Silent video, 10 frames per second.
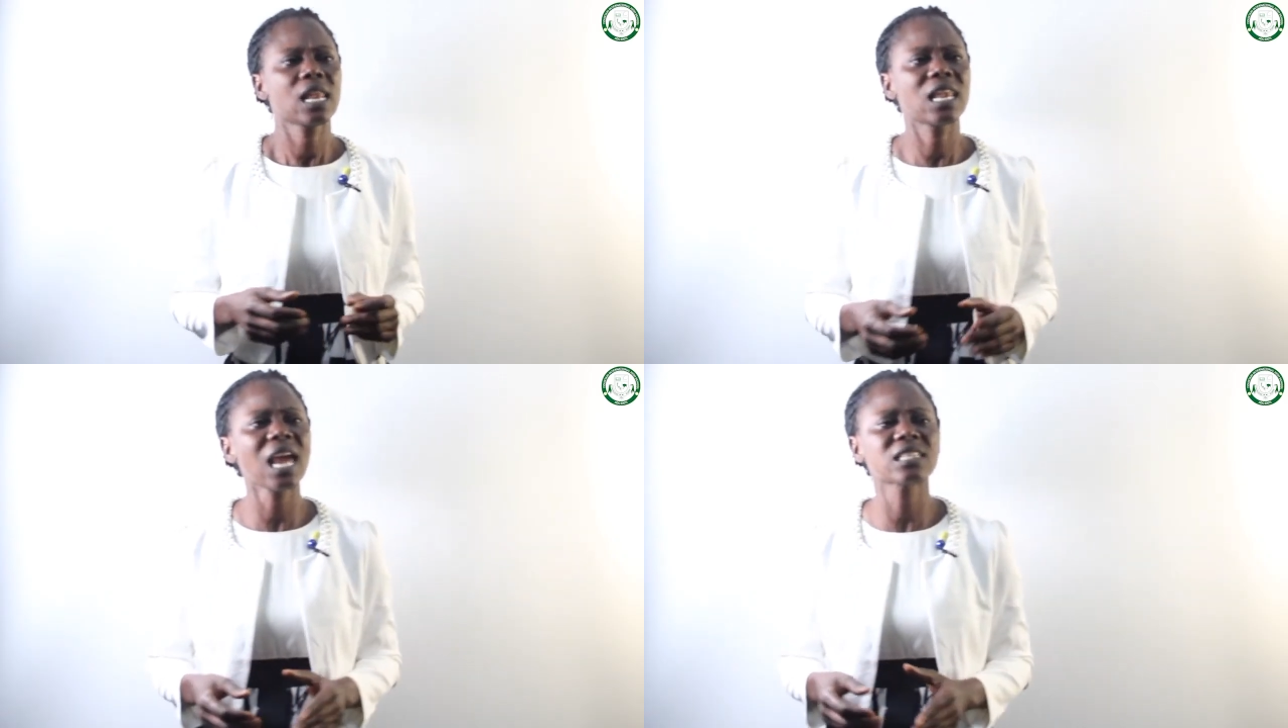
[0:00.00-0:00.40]

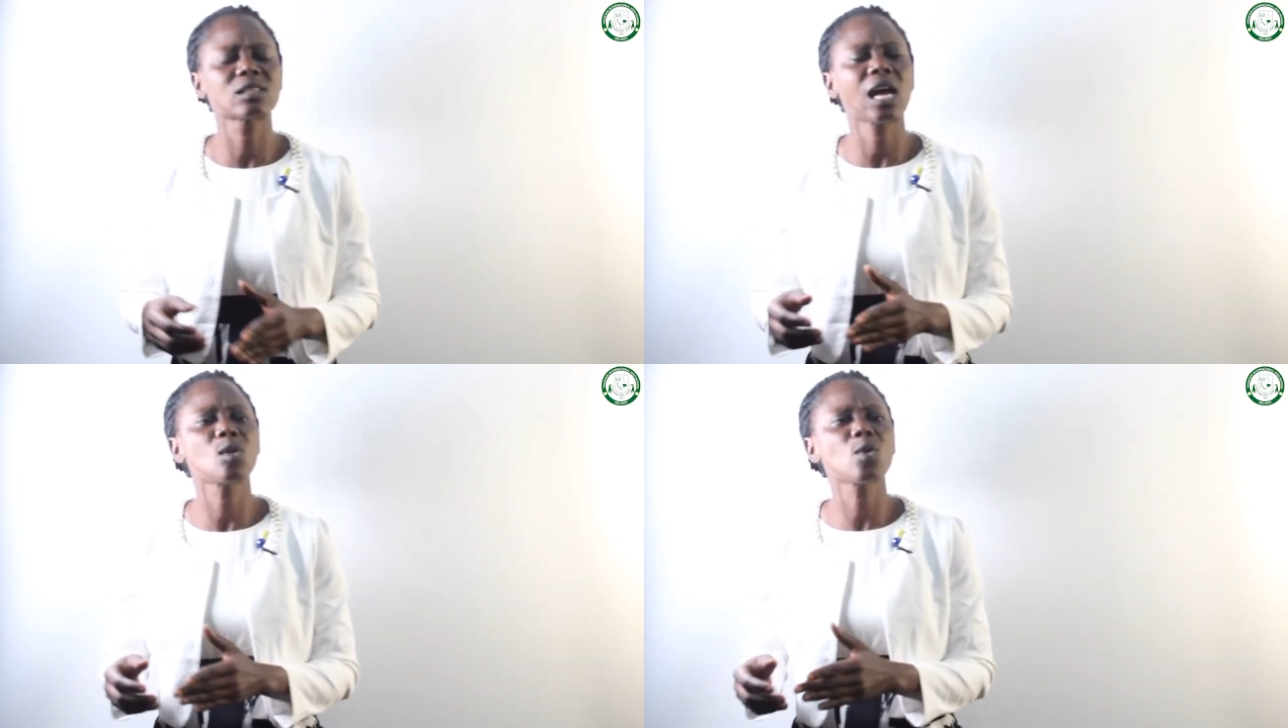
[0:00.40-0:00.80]
Let's
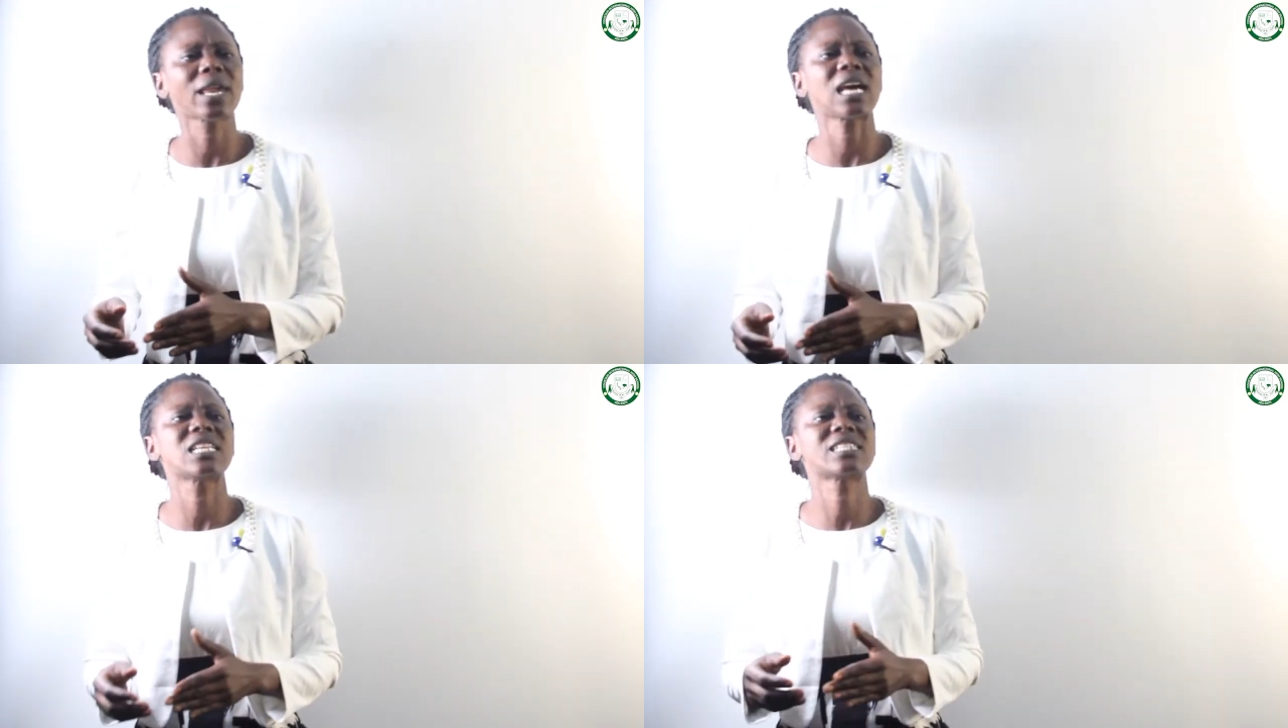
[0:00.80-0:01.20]
now
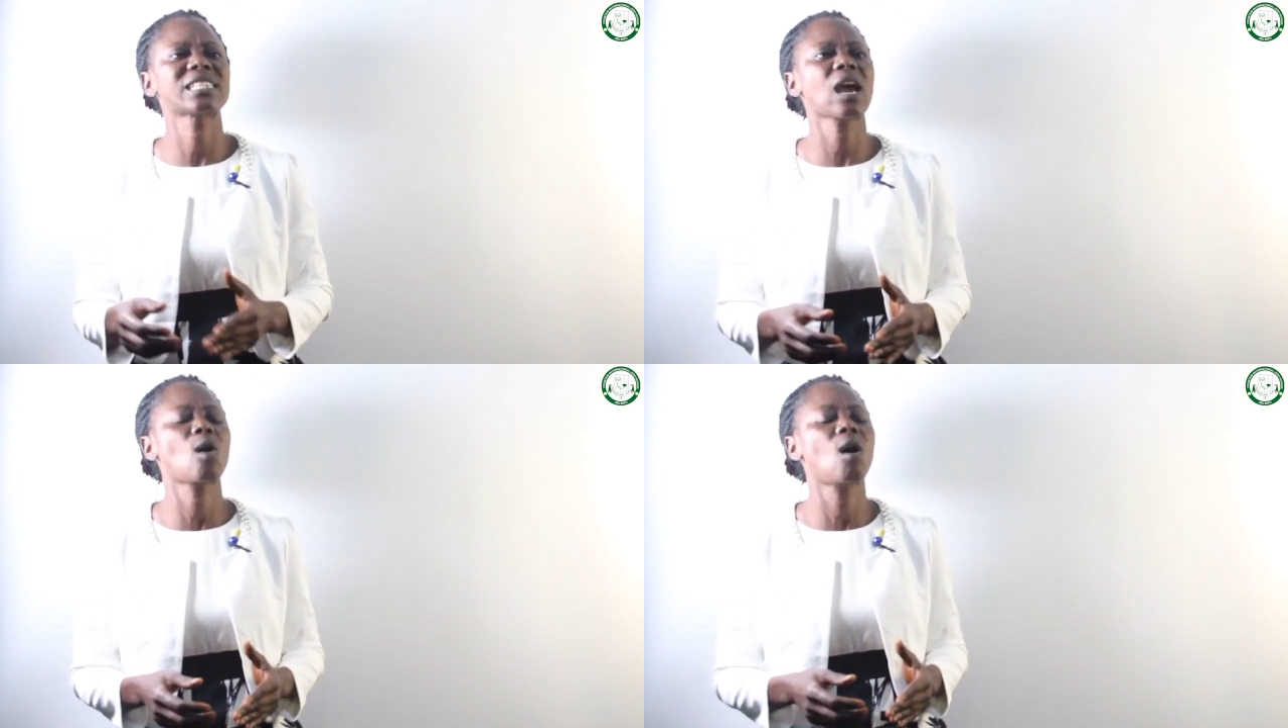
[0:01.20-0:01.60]
look at the
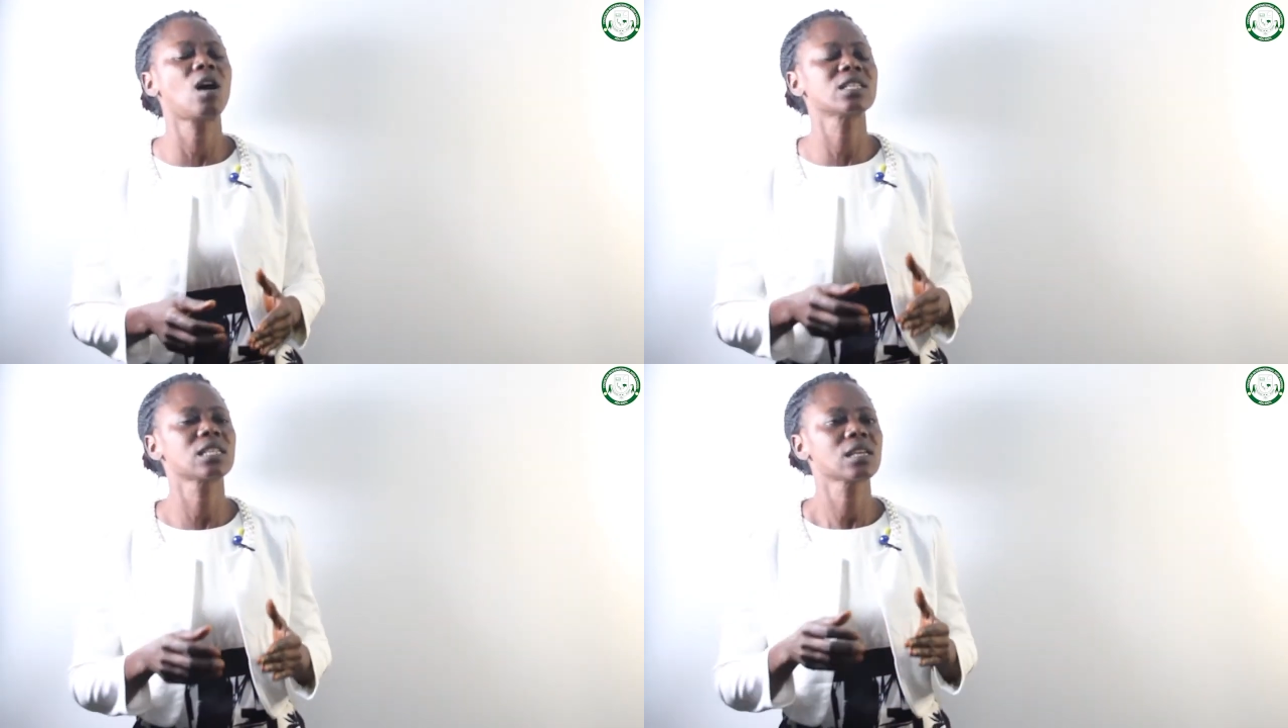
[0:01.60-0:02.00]

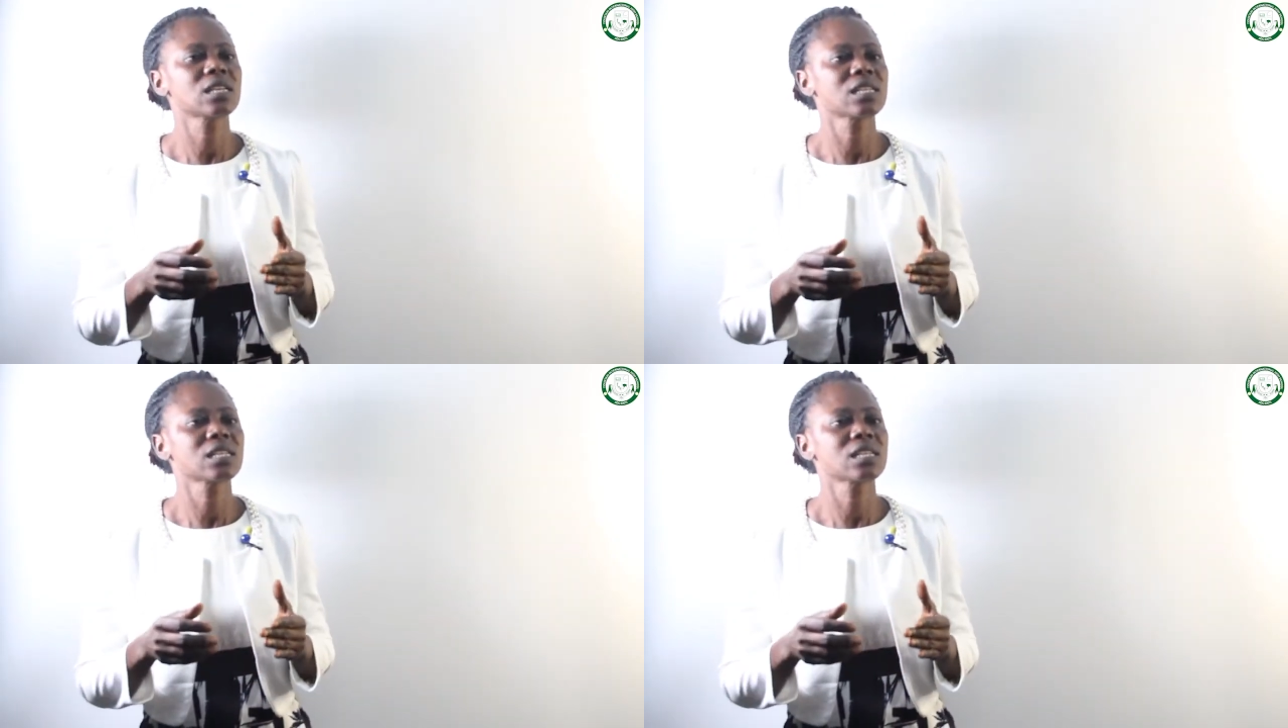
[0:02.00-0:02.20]
second